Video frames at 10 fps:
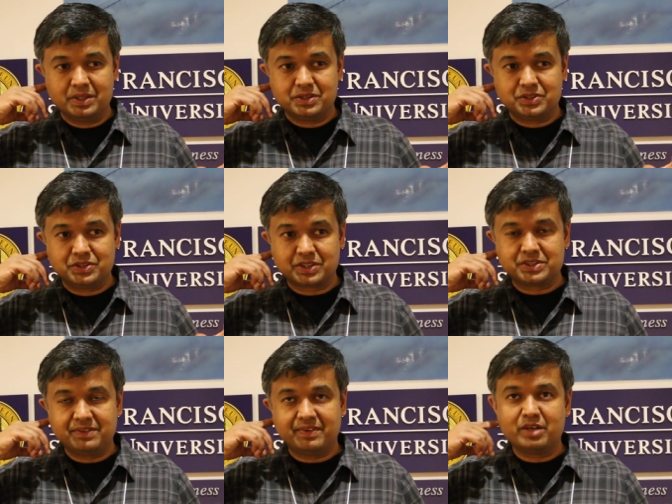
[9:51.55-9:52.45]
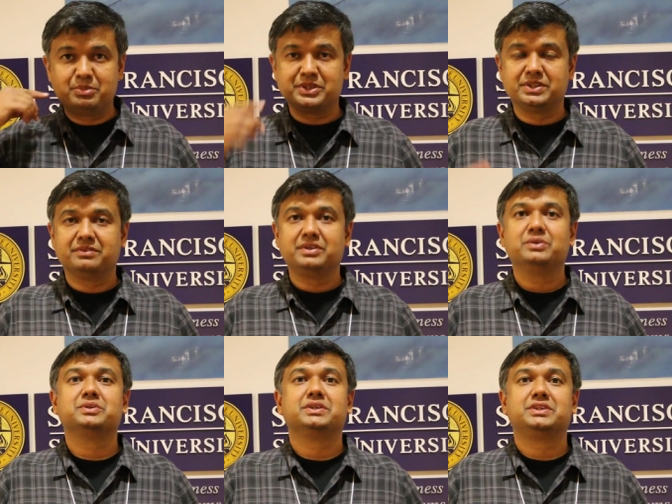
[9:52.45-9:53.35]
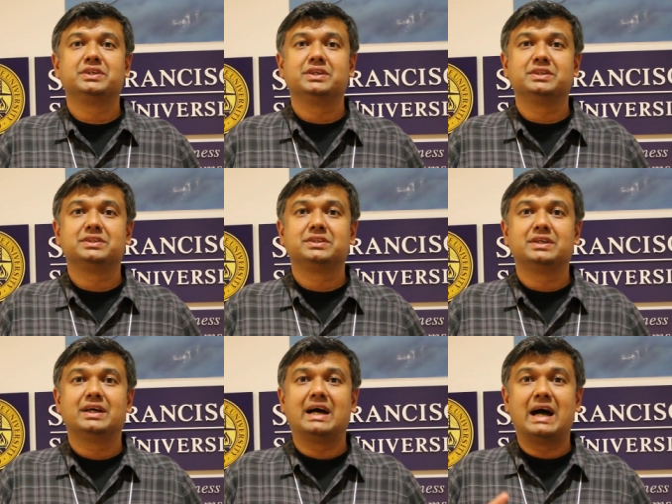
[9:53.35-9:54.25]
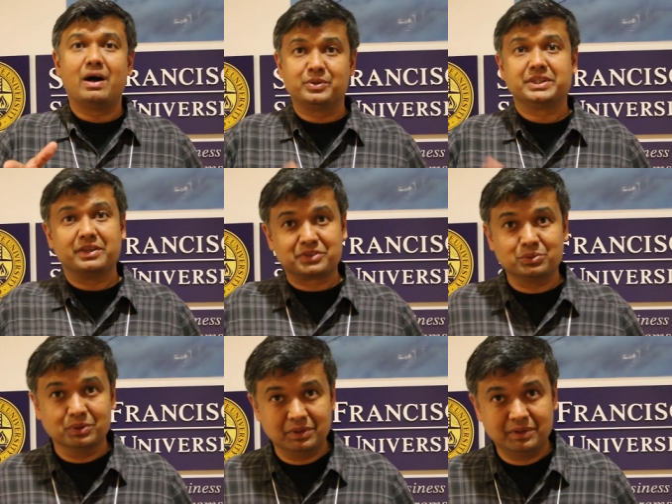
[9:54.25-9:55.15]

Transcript: sixty-five percent of the usage is outside of school.